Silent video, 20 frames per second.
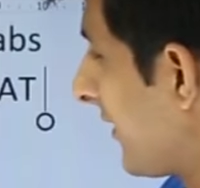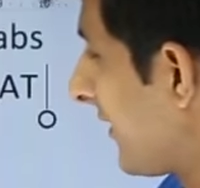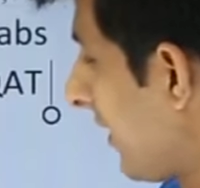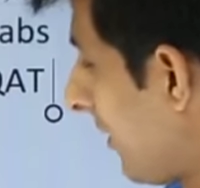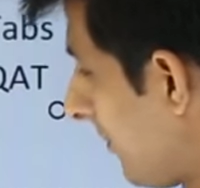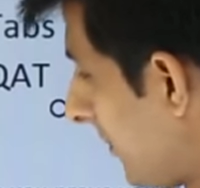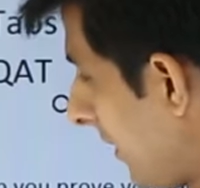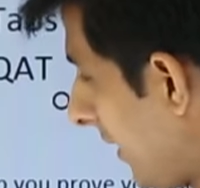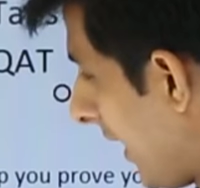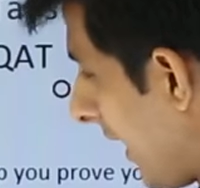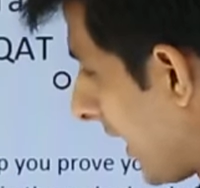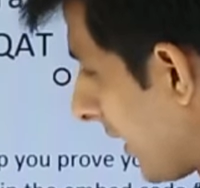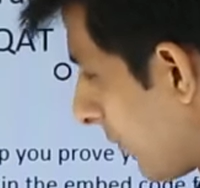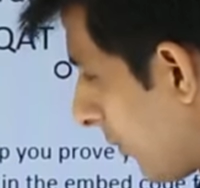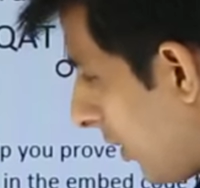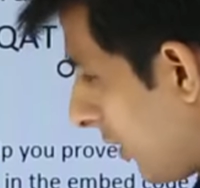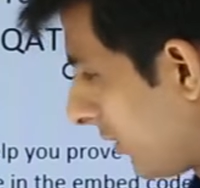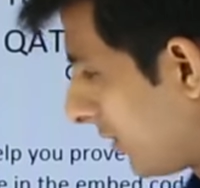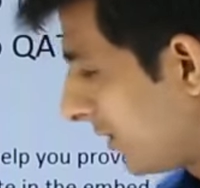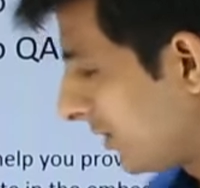example, I
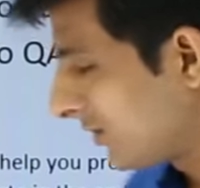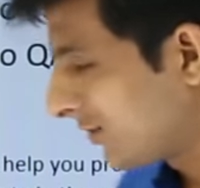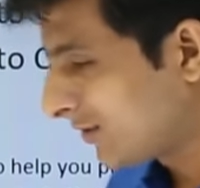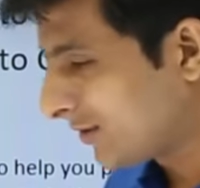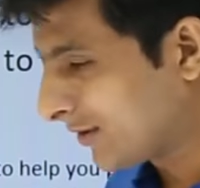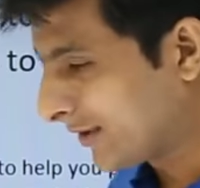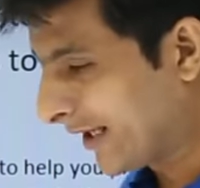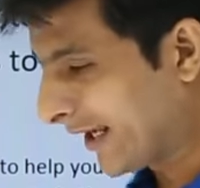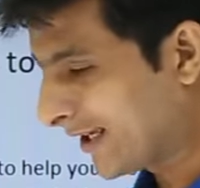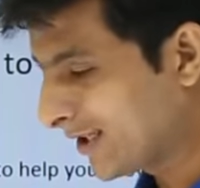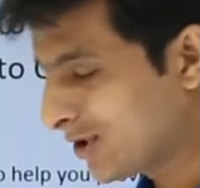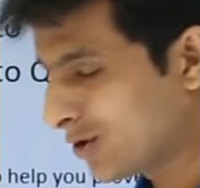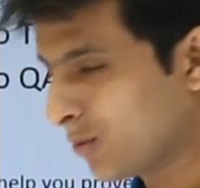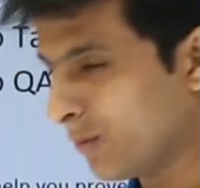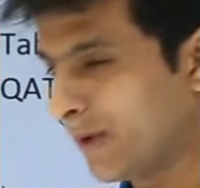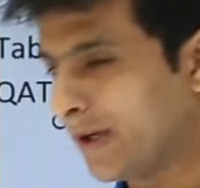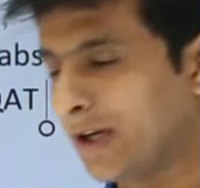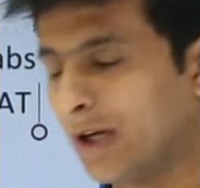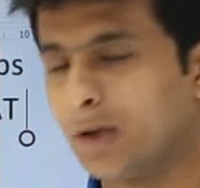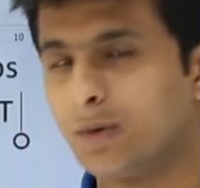want this text to
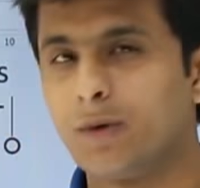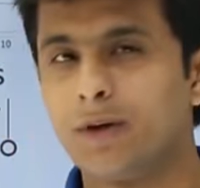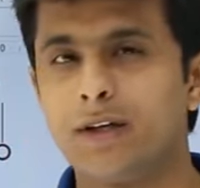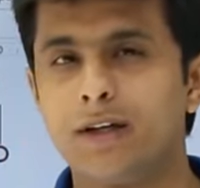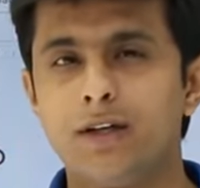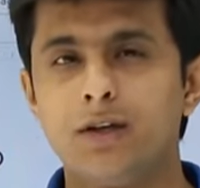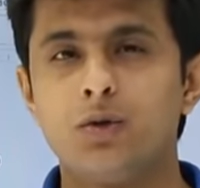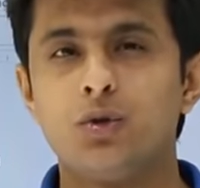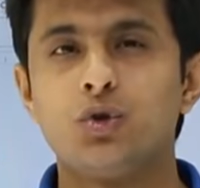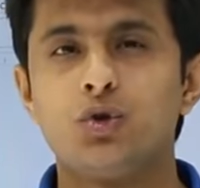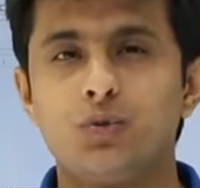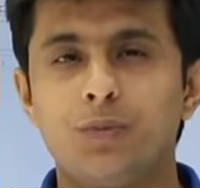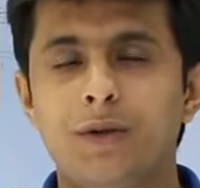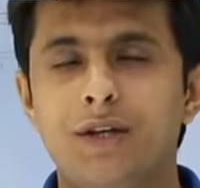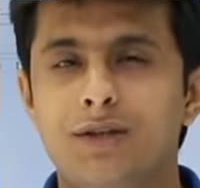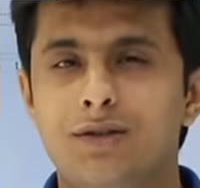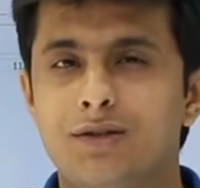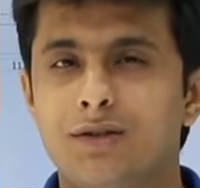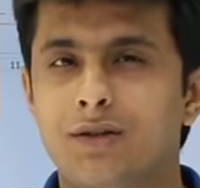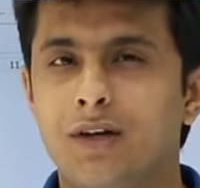be converted into
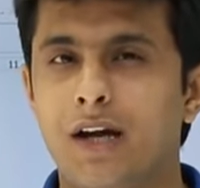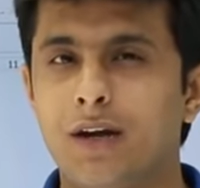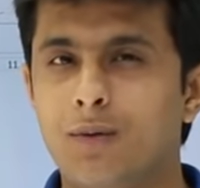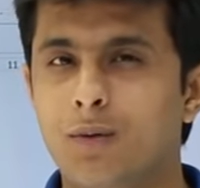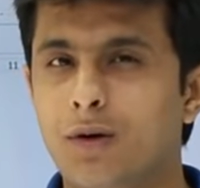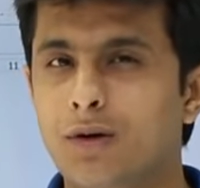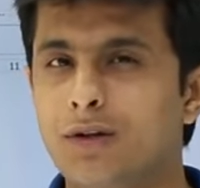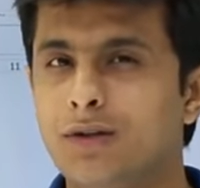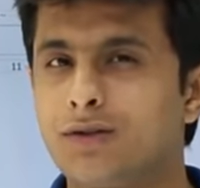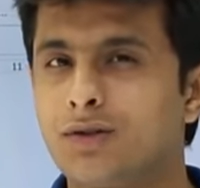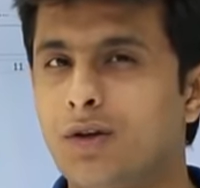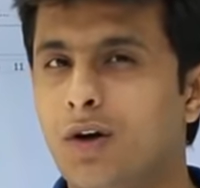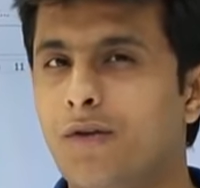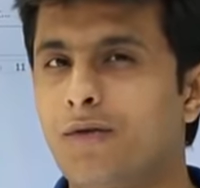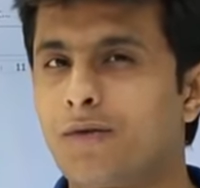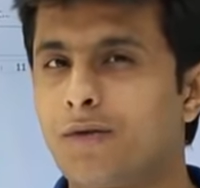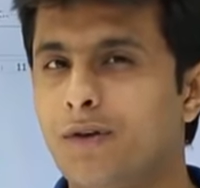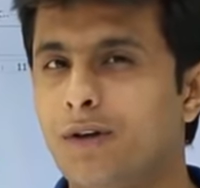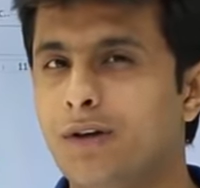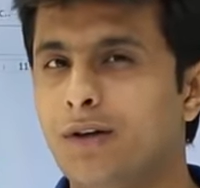speech. I want a
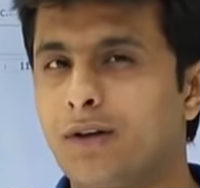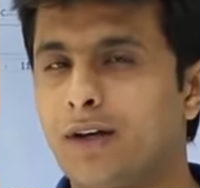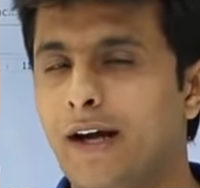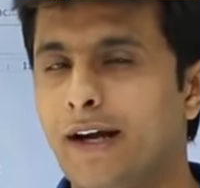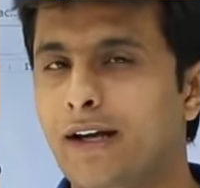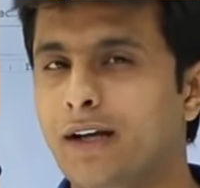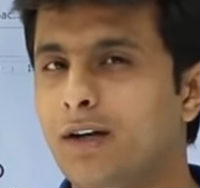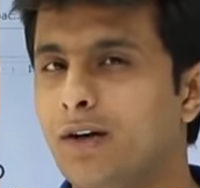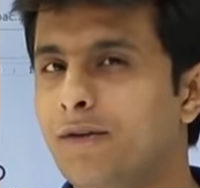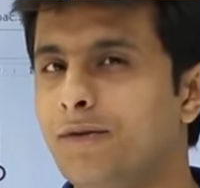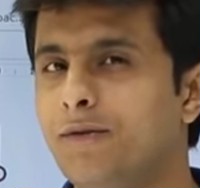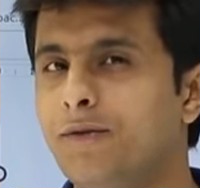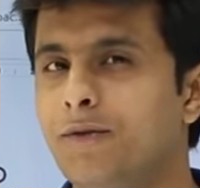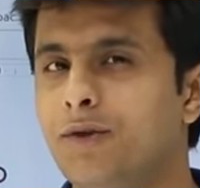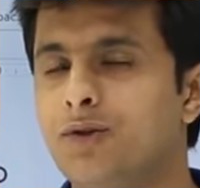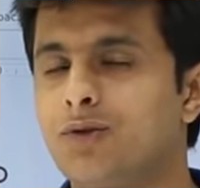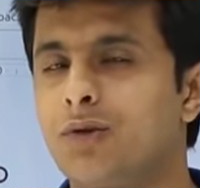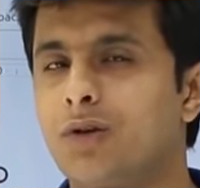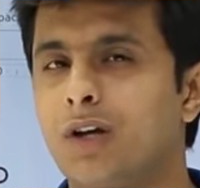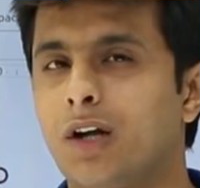software kind of
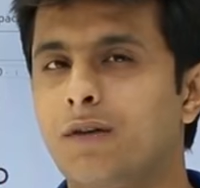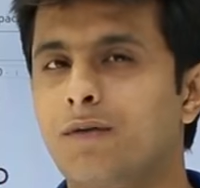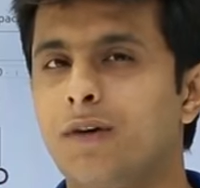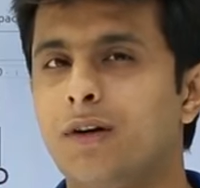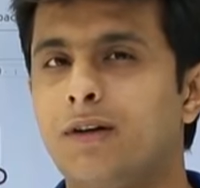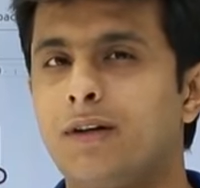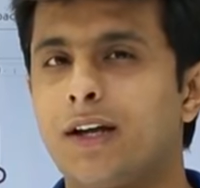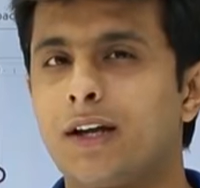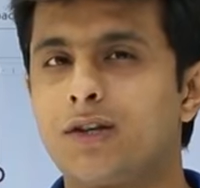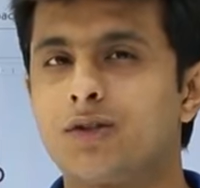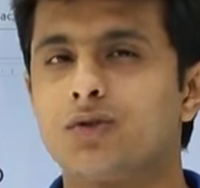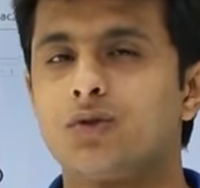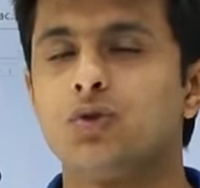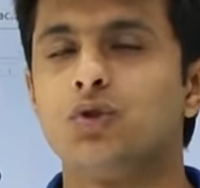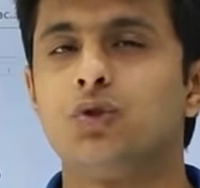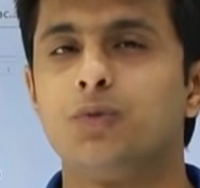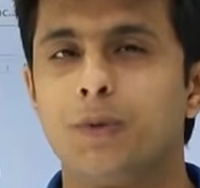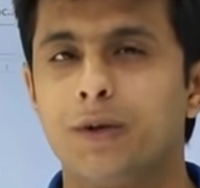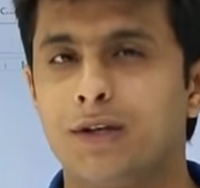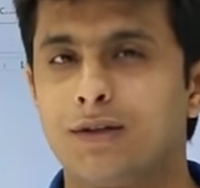which should convert text to
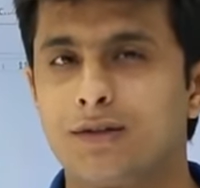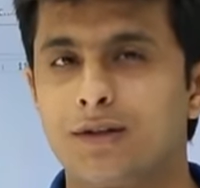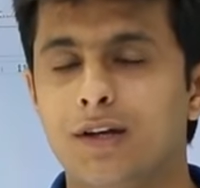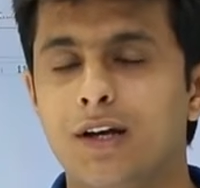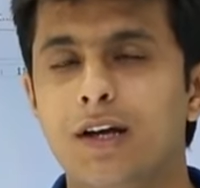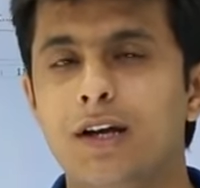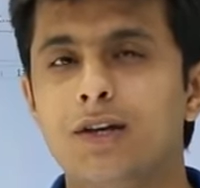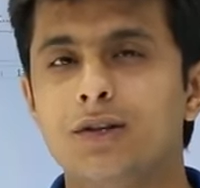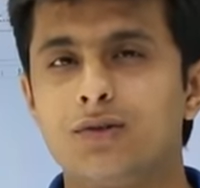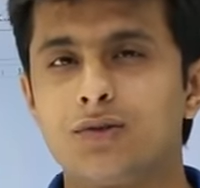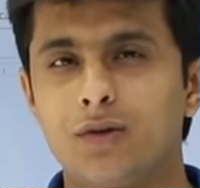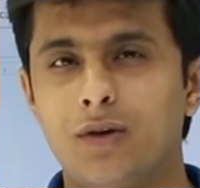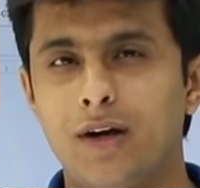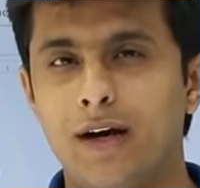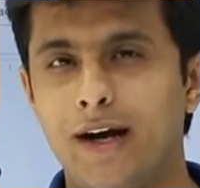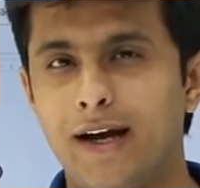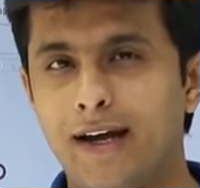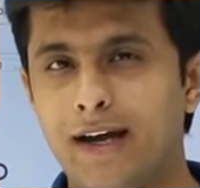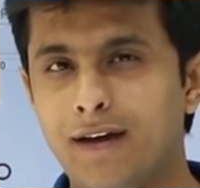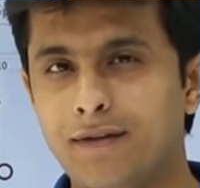speech.
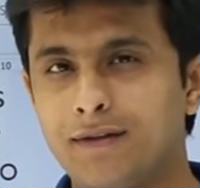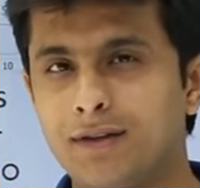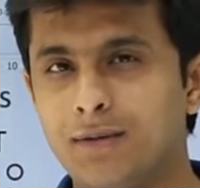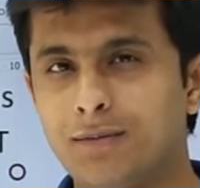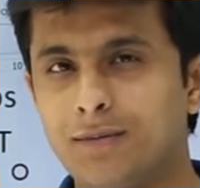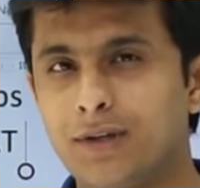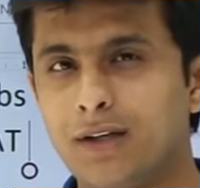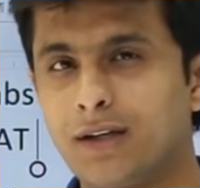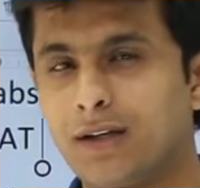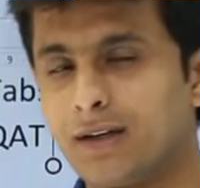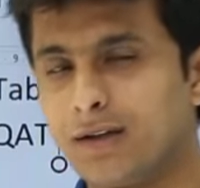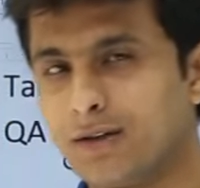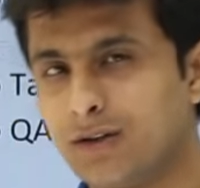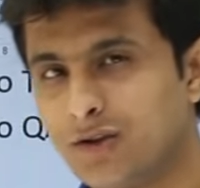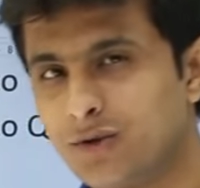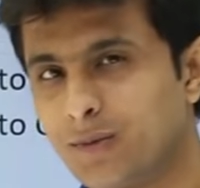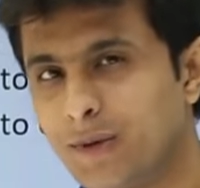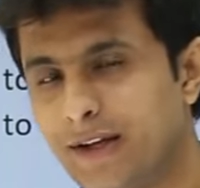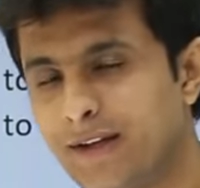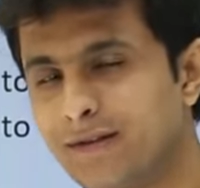So I have something in
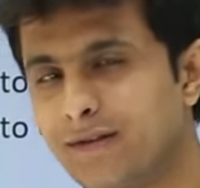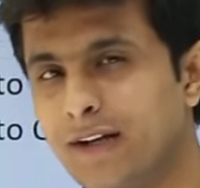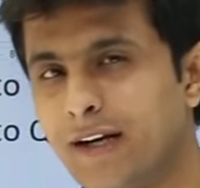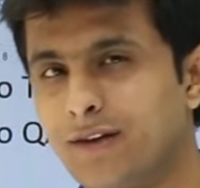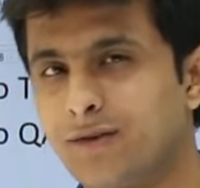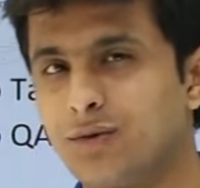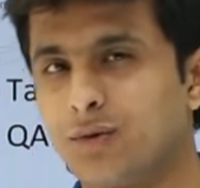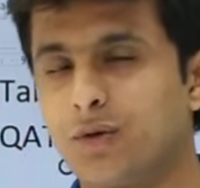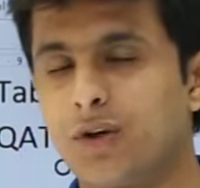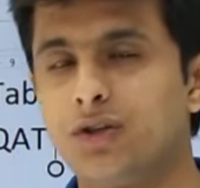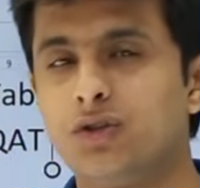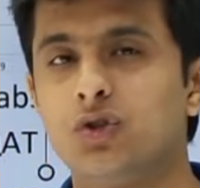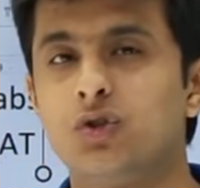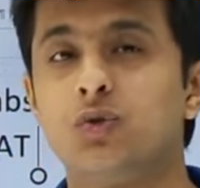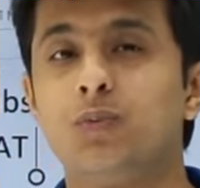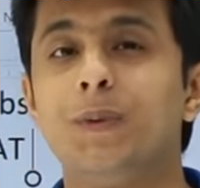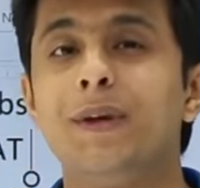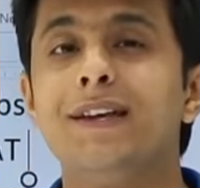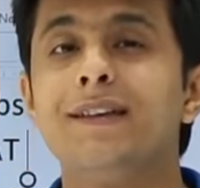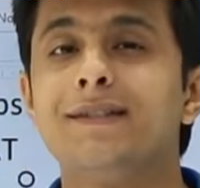this place that is known as
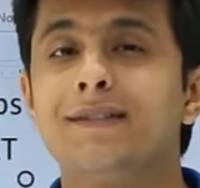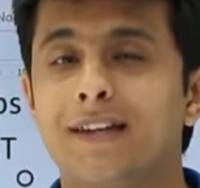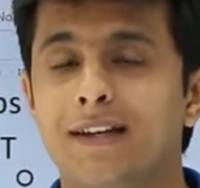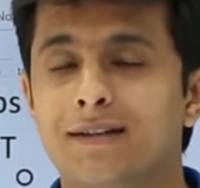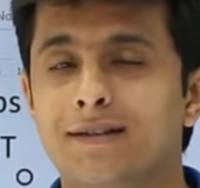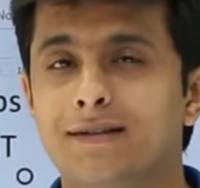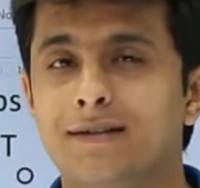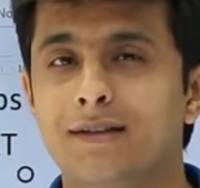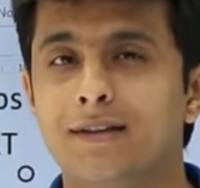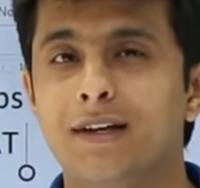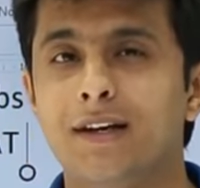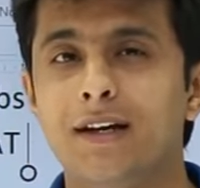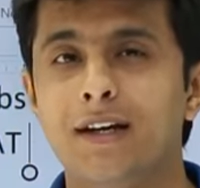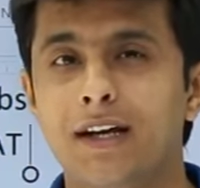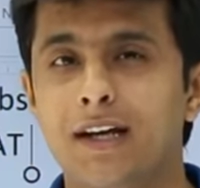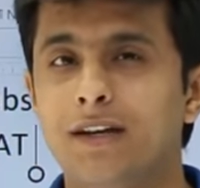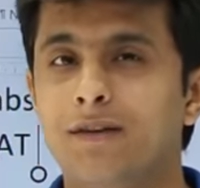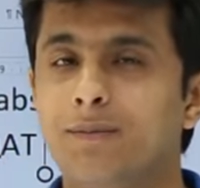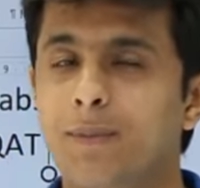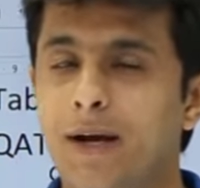speak cells
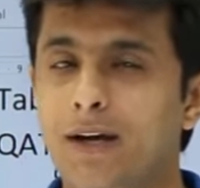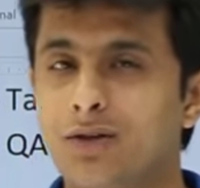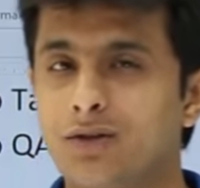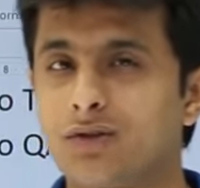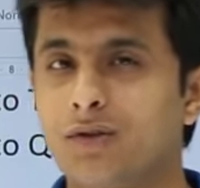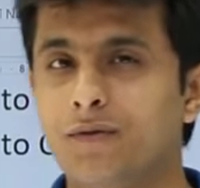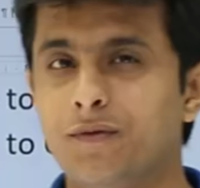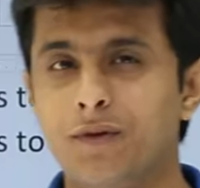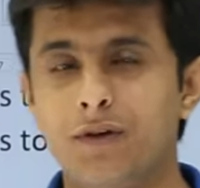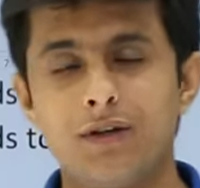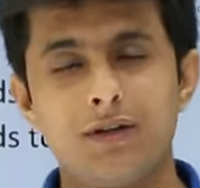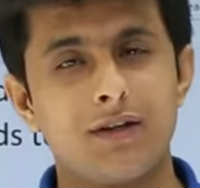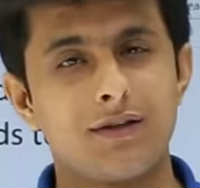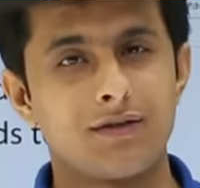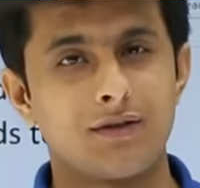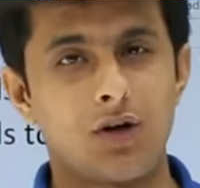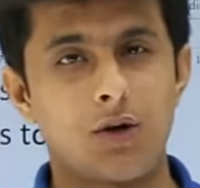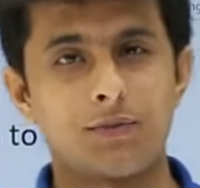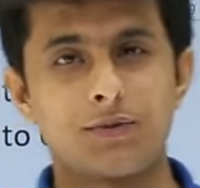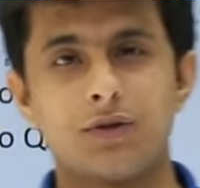in Microsoft Word
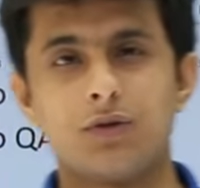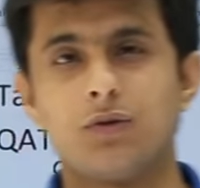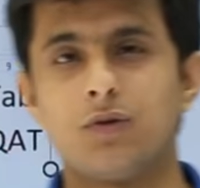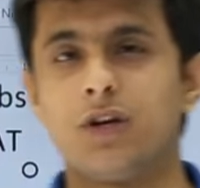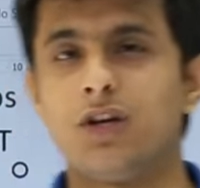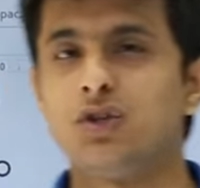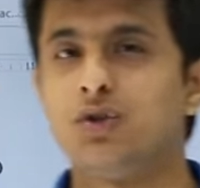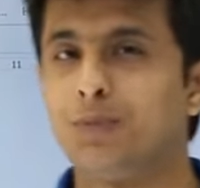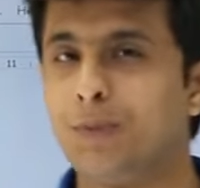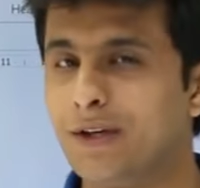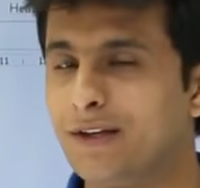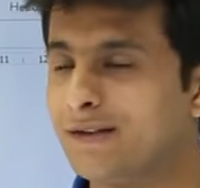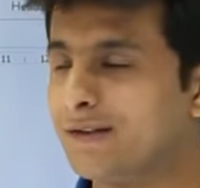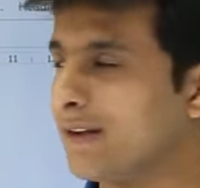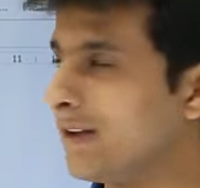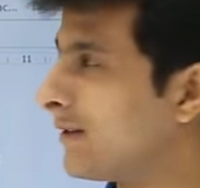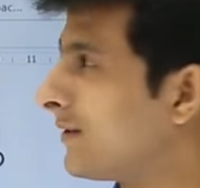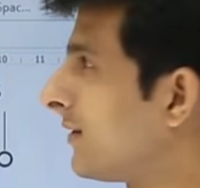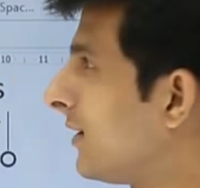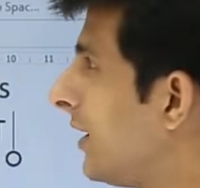there's an option known as speak
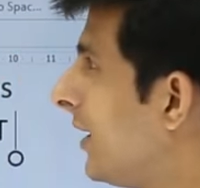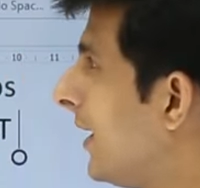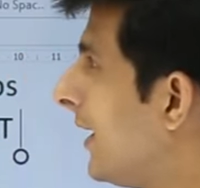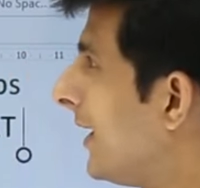cells.